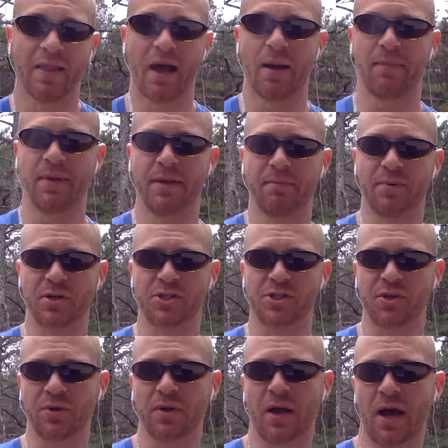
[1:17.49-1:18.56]
I've been
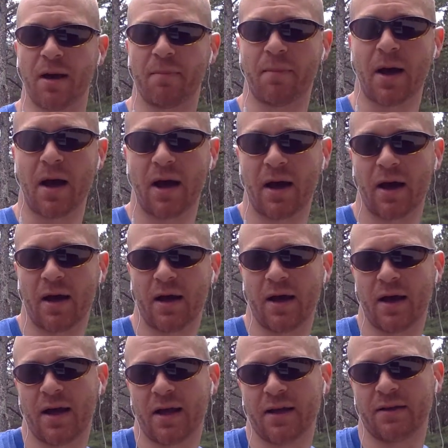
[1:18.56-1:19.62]
pursuing
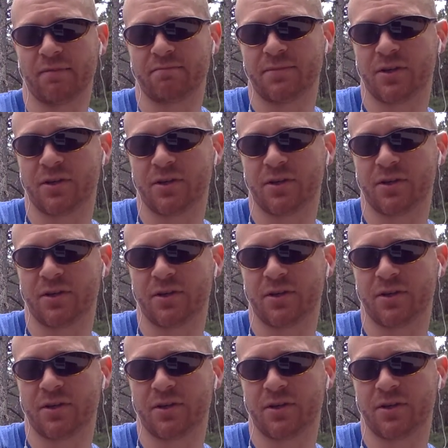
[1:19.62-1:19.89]
a